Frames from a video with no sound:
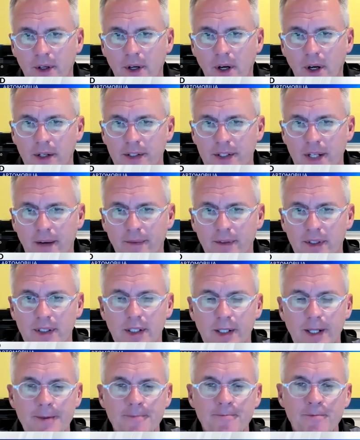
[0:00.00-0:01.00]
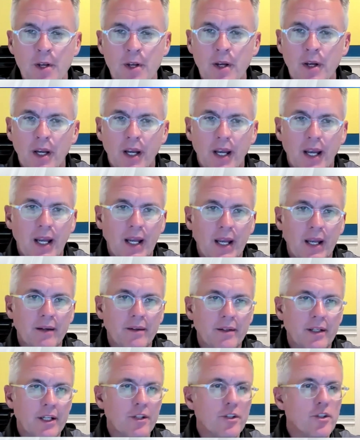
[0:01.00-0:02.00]
cars, obviously
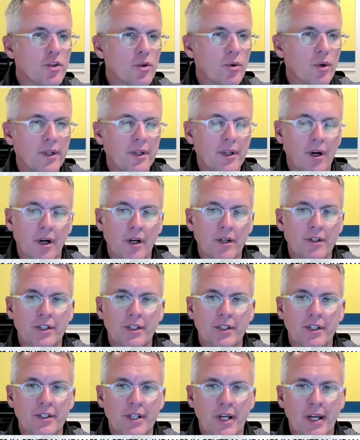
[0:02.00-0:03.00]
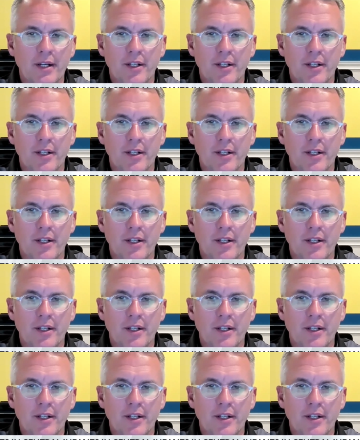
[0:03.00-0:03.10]
and enjoy the Arts and Design